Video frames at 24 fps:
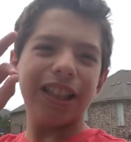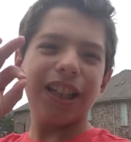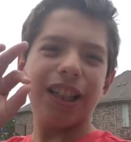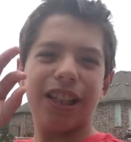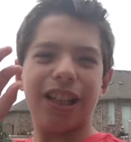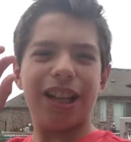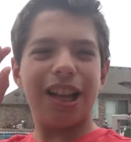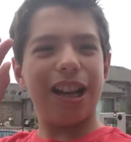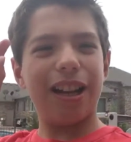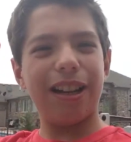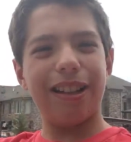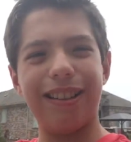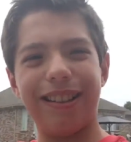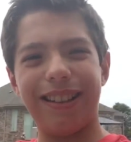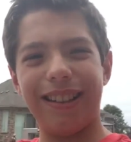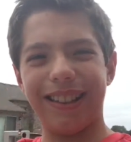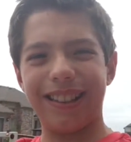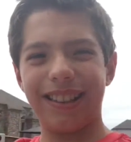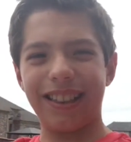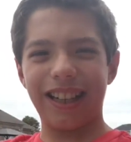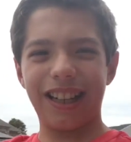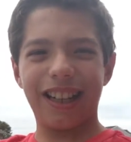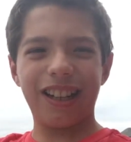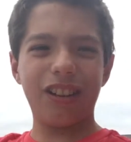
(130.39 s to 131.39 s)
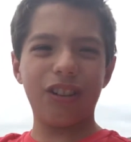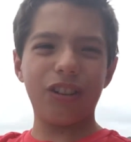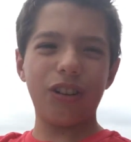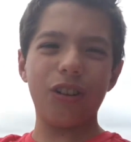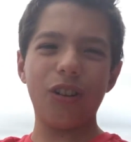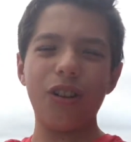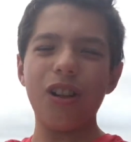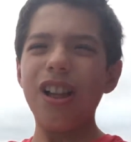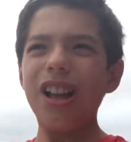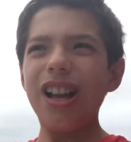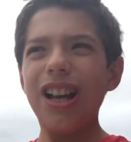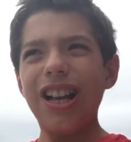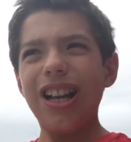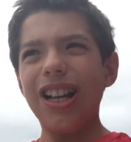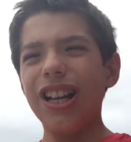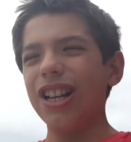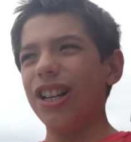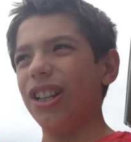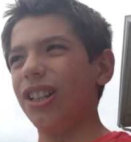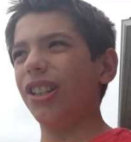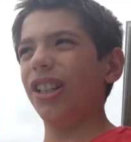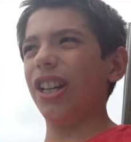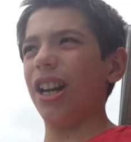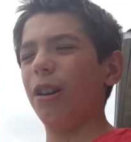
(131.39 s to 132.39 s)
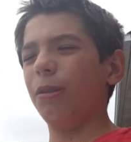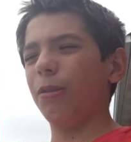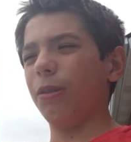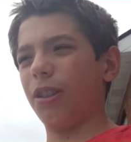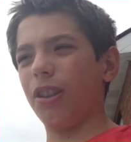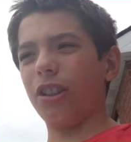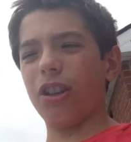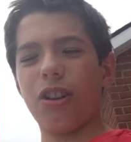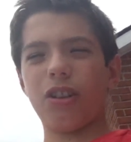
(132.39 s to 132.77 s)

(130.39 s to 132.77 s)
and then it makes like a little sound with